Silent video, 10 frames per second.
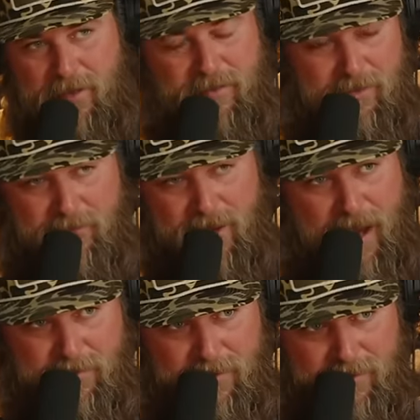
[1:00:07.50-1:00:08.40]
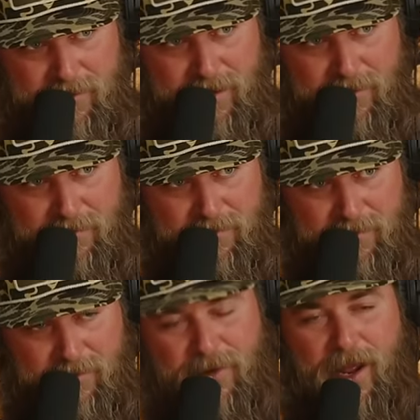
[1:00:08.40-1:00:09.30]
something happened to the scope.
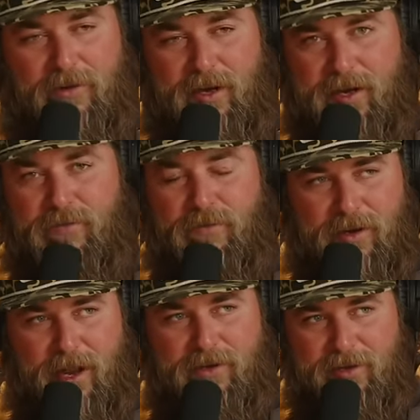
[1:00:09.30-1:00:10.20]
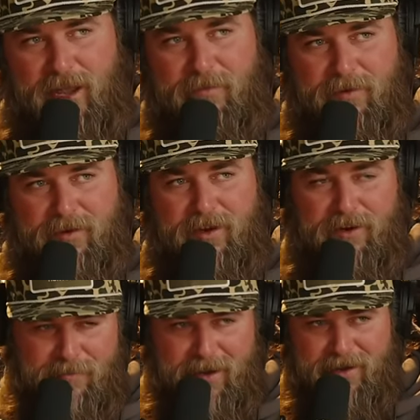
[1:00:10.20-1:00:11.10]
Well, I'll get into what actually happened here in a minute.